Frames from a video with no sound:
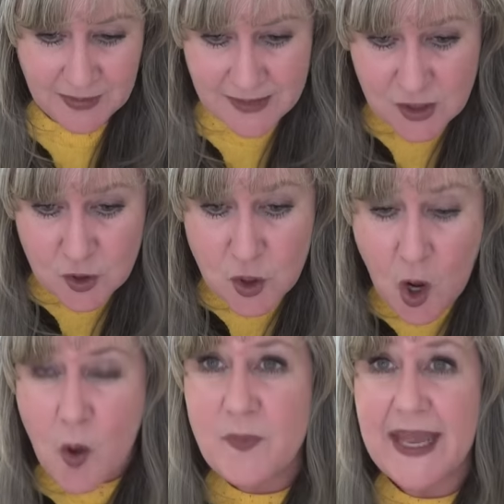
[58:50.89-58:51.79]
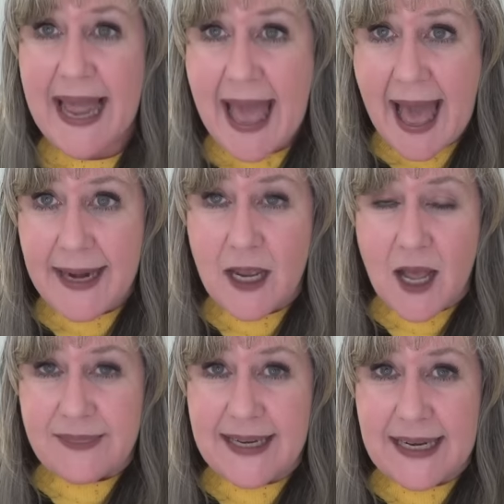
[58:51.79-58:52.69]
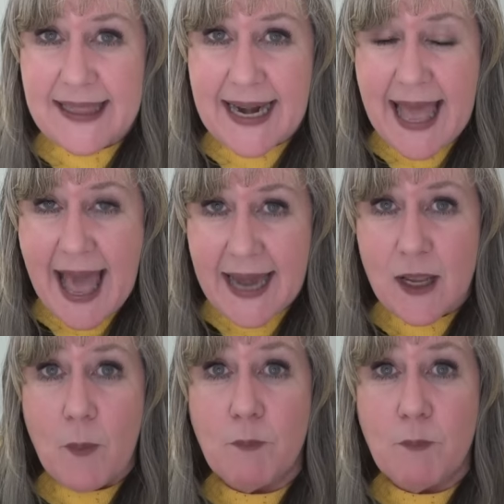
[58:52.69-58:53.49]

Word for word: this gnome that had that that had